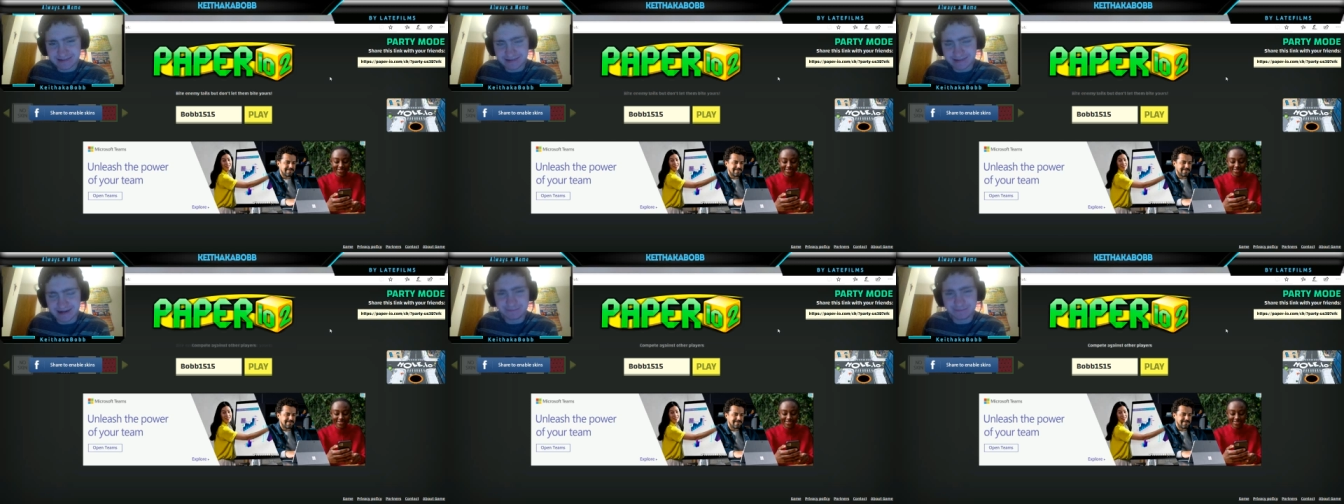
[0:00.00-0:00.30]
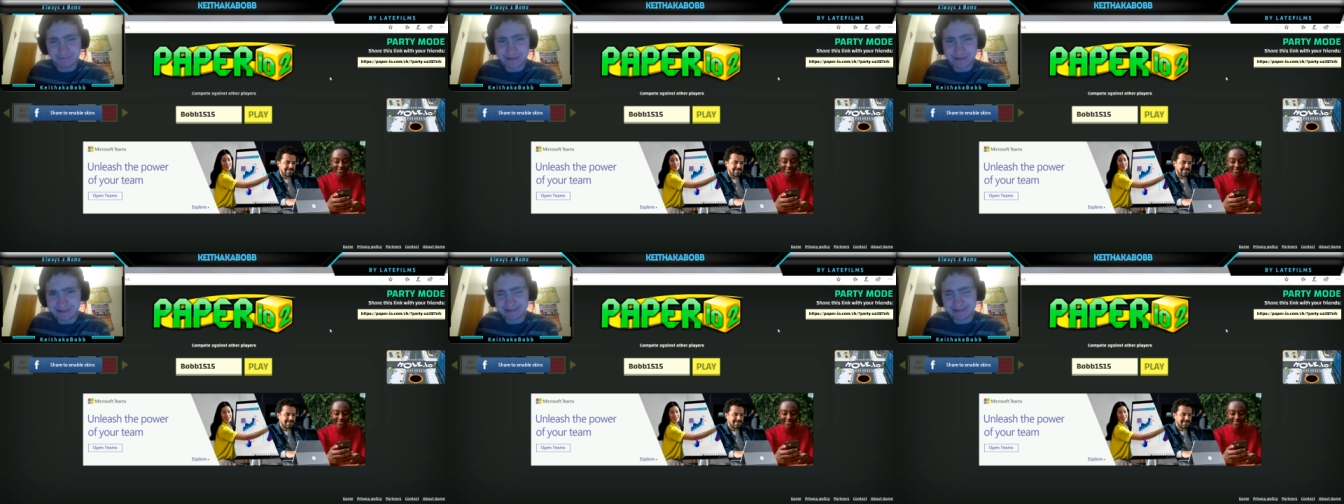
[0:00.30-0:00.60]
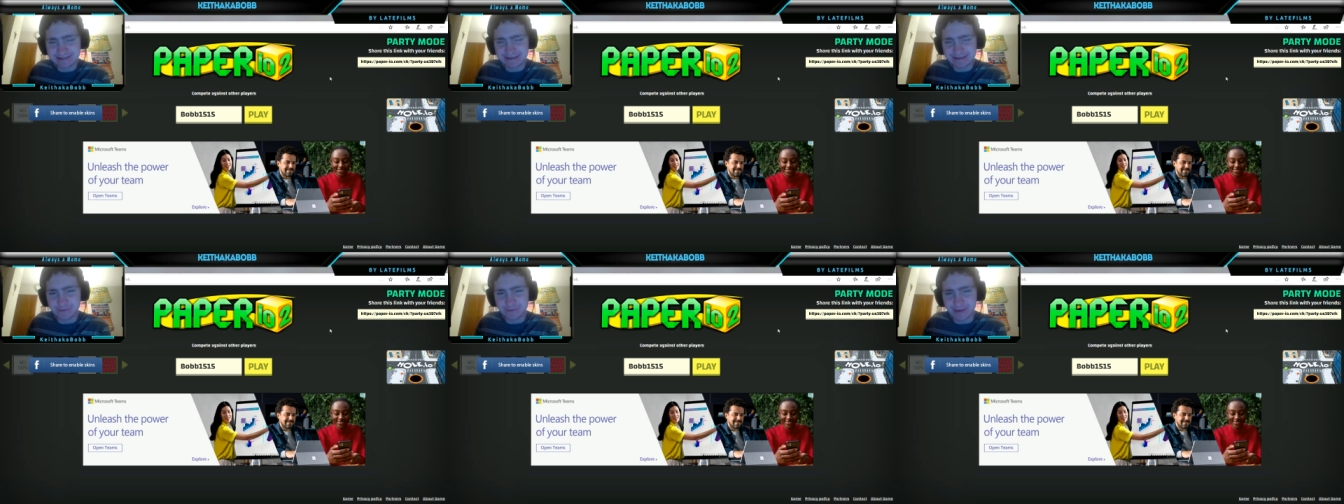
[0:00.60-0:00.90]
I played this
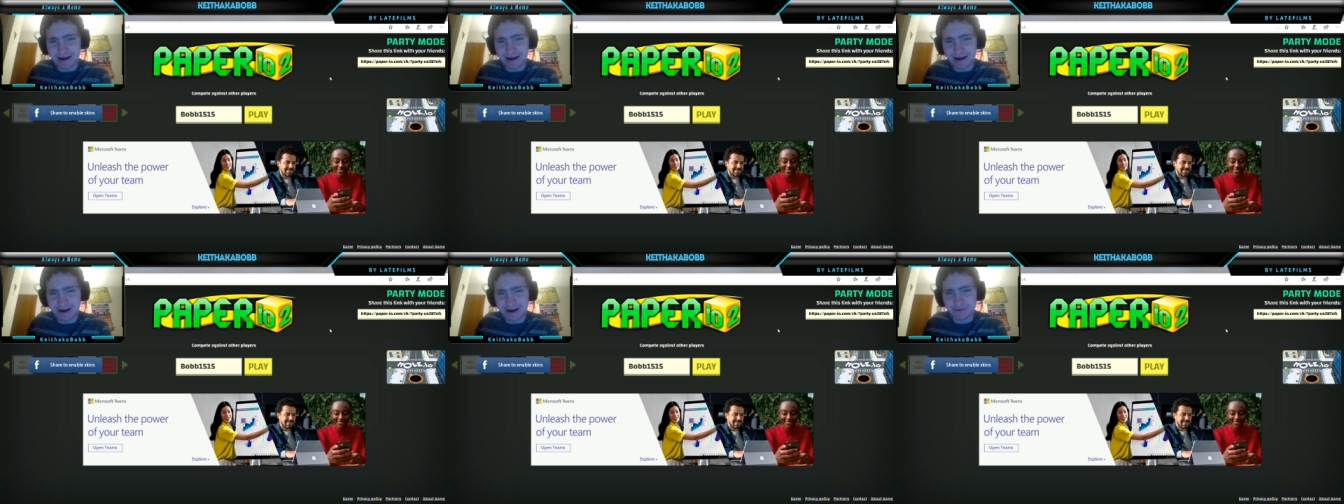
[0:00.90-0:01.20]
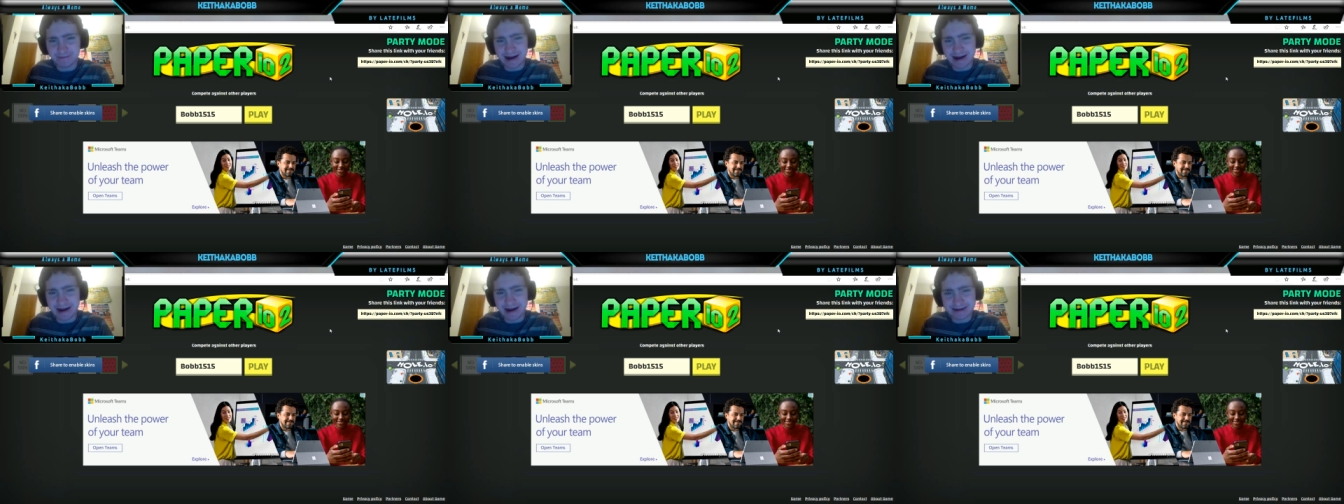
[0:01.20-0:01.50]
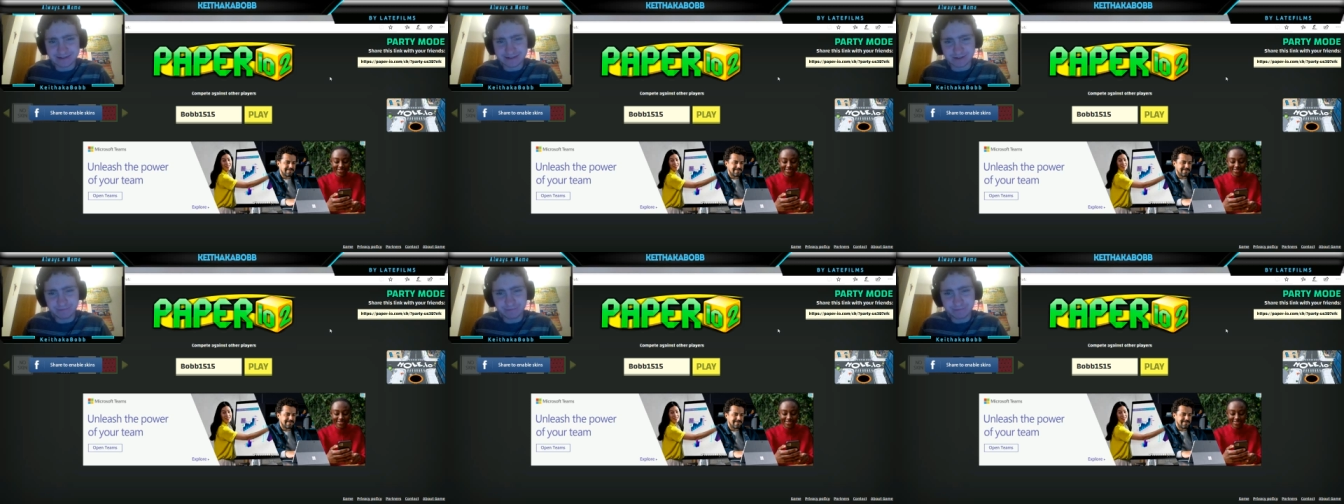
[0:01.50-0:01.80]
game a while back. It's
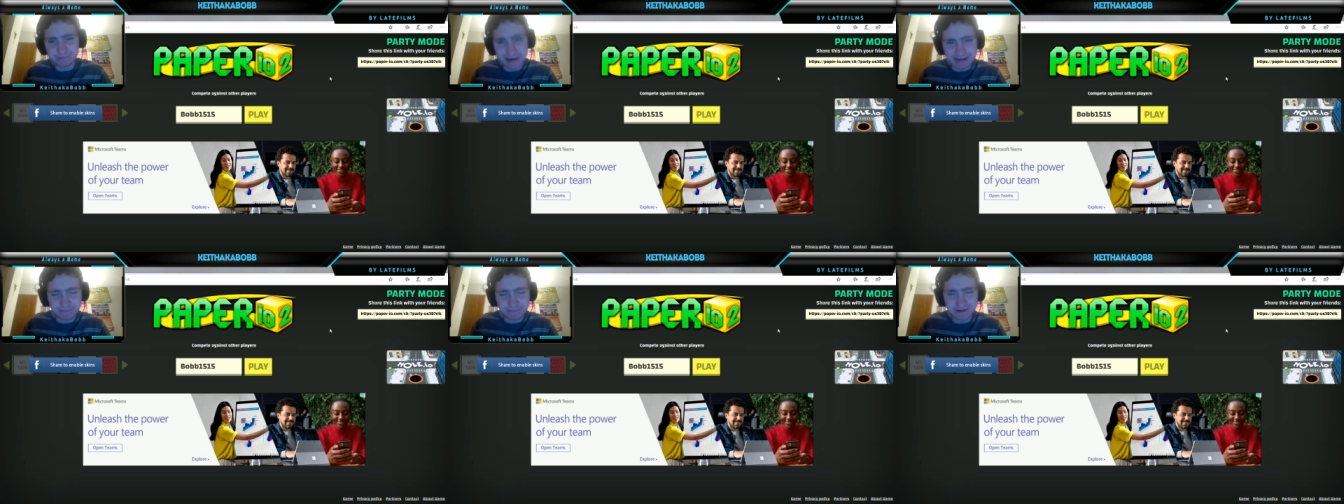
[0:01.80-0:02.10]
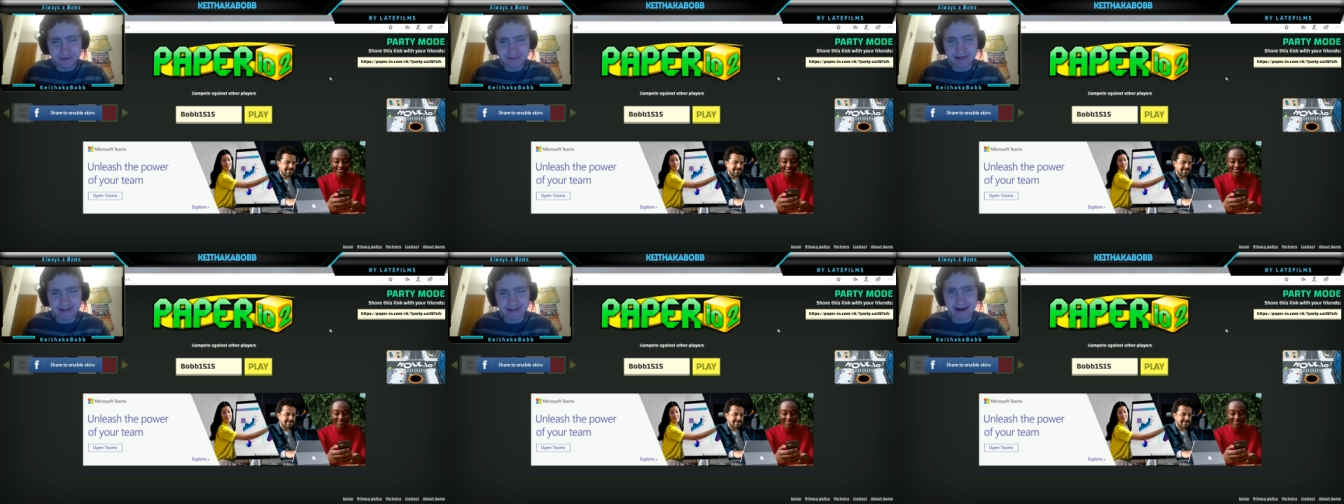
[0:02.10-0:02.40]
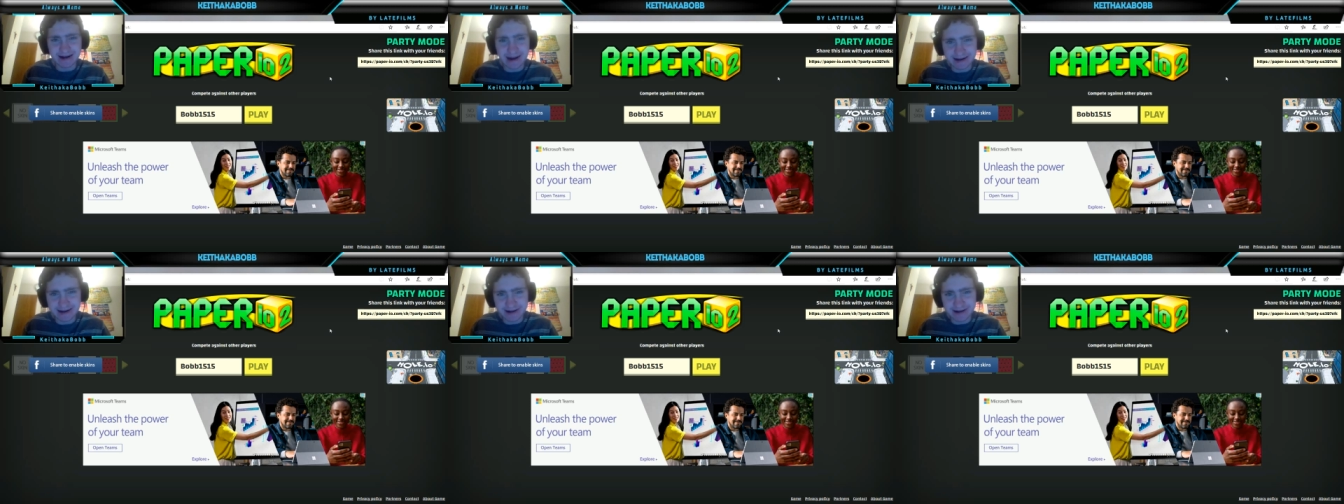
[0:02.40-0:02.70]
called Paper dot
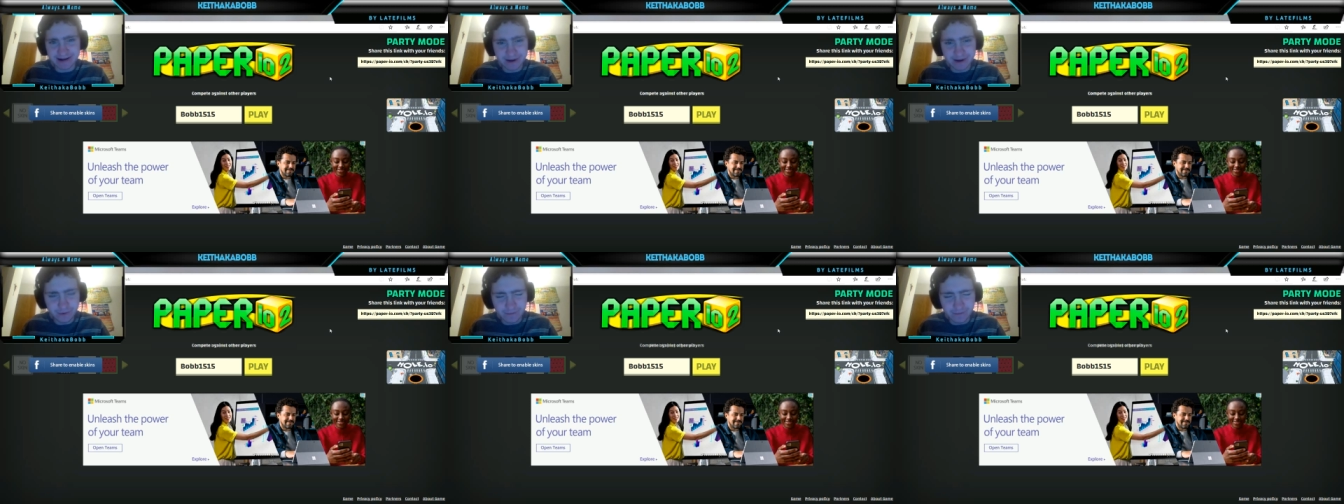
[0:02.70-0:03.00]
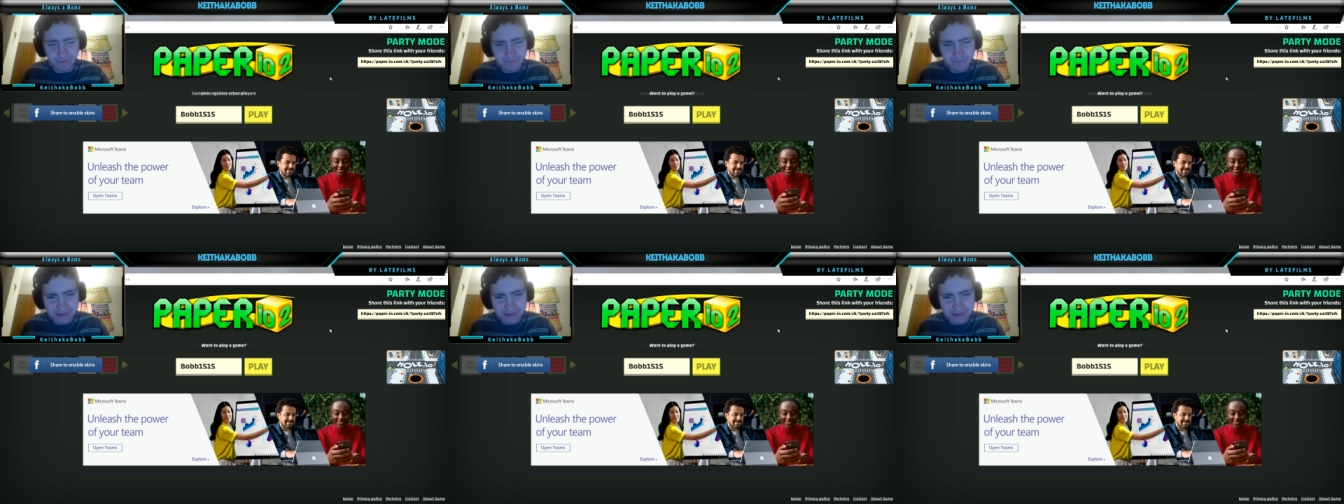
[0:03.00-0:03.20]
I O.